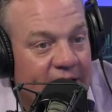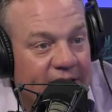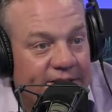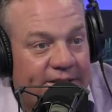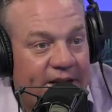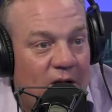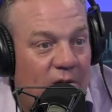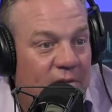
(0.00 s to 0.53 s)

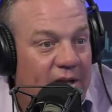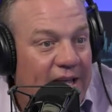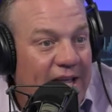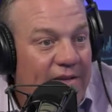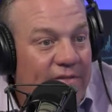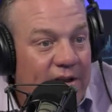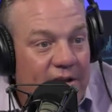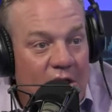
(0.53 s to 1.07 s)
So
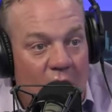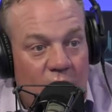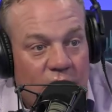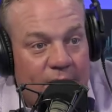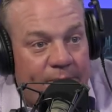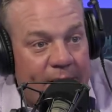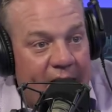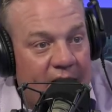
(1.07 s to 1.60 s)
even though
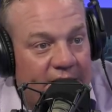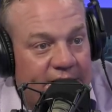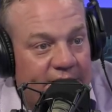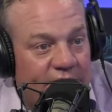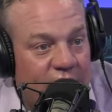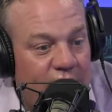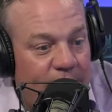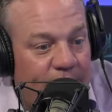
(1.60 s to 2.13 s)
the
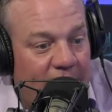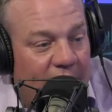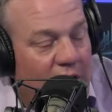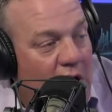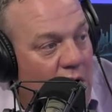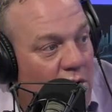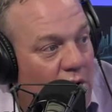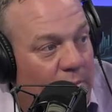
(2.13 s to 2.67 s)
balances could be
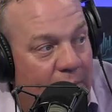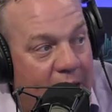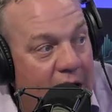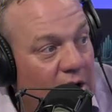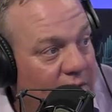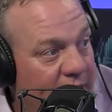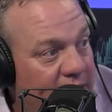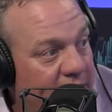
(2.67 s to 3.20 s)
low or
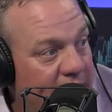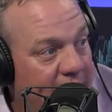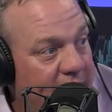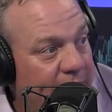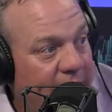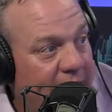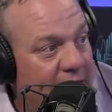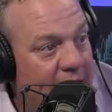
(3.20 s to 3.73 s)
moderate,
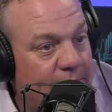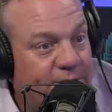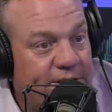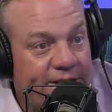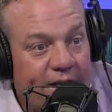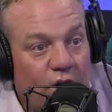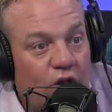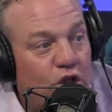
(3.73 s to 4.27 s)
I mean, I'm
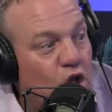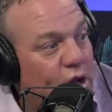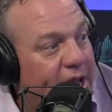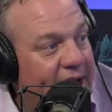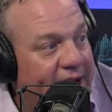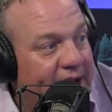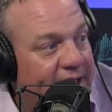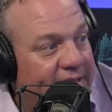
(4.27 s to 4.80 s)
still
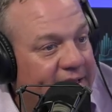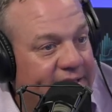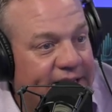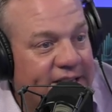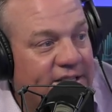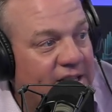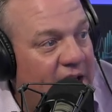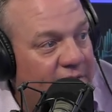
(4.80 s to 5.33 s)
looking at this
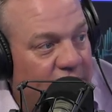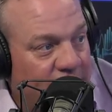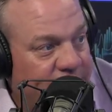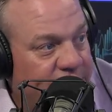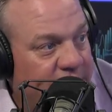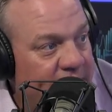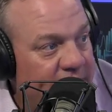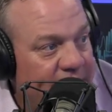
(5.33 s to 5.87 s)
as
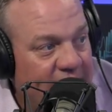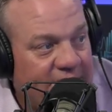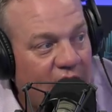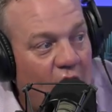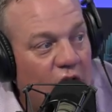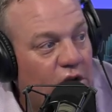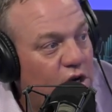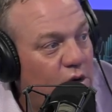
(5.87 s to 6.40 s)
leverage. Right. That's
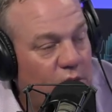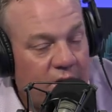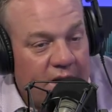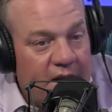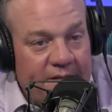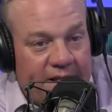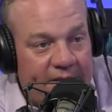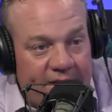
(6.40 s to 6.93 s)
all you.
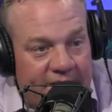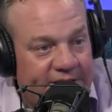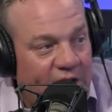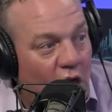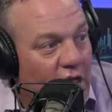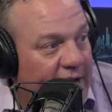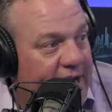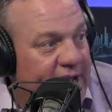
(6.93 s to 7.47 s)
Th- that's
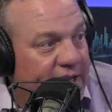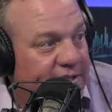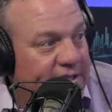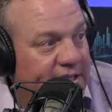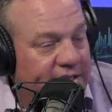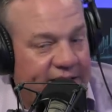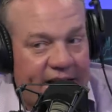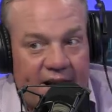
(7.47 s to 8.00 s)
all it
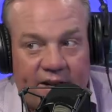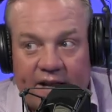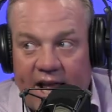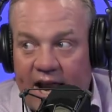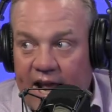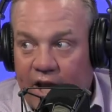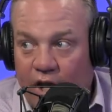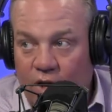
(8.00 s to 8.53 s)
is. Is that
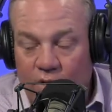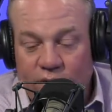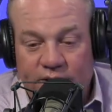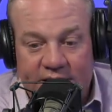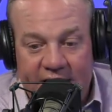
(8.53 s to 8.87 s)
can I use